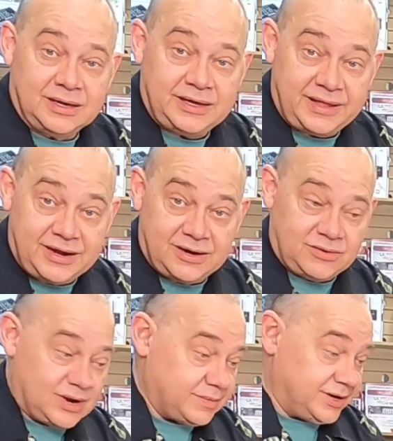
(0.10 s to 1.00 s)
Hi
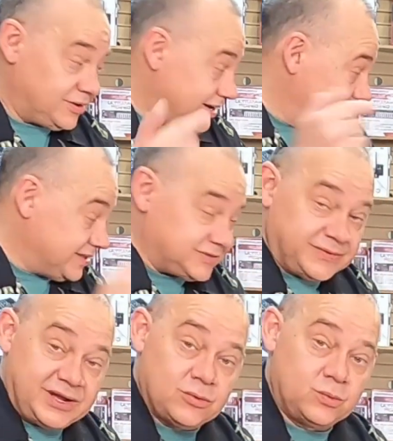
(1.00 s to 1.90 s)
there, Robin here, and in this
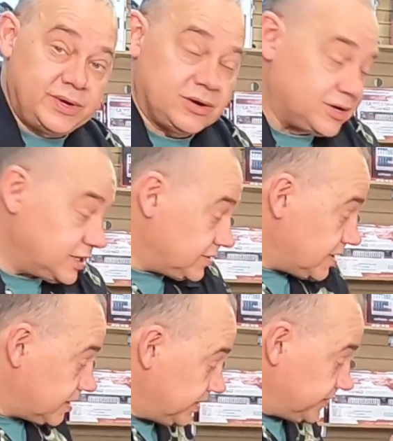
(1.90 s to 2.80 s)
video we are going to
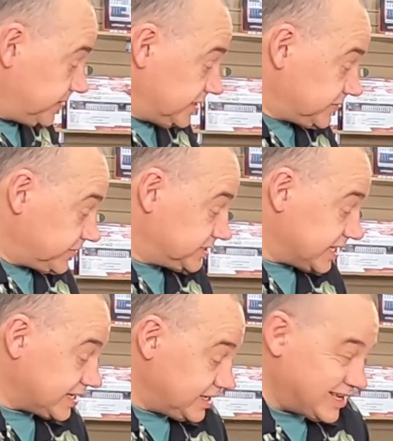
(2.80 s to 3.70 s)
talk about this for a
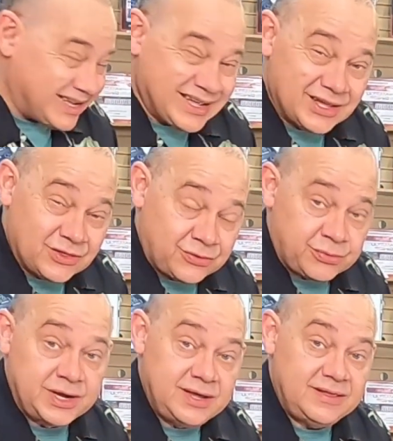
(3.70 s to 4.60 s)
second.
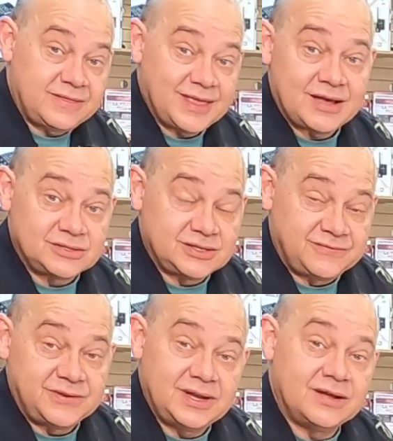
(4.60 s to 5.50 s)

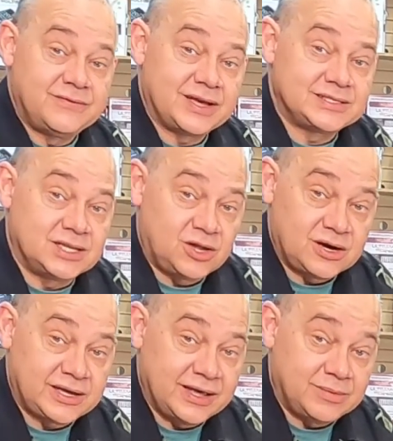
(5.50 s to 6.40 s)
3,000 feet of
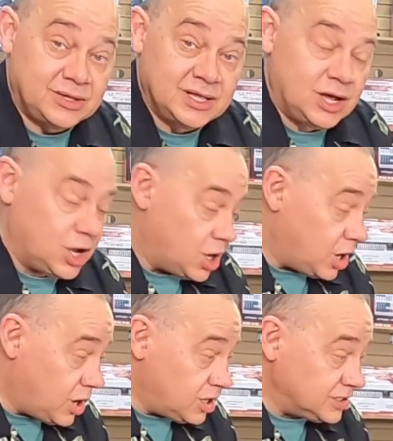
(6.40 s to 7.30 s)
XLR cable,
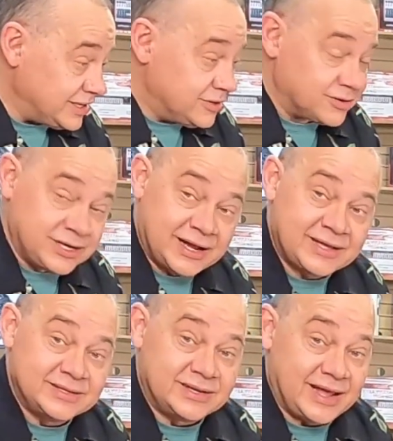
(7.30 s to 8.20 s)
all
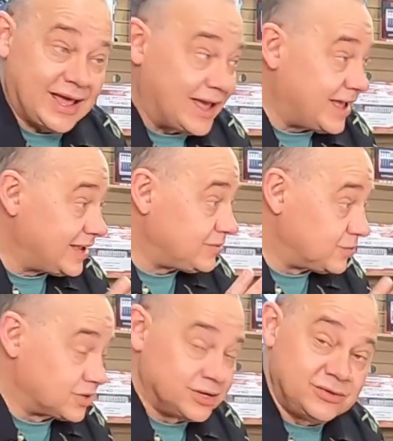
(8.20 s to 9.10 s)
interconnected, and
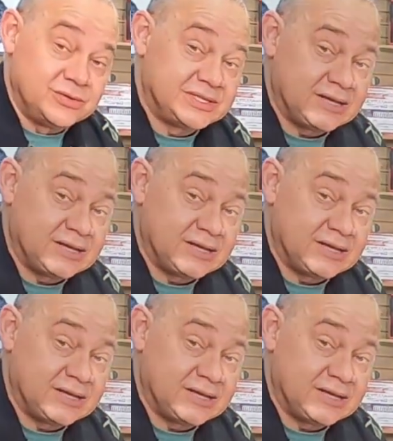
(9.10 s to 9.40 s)
we're going to do a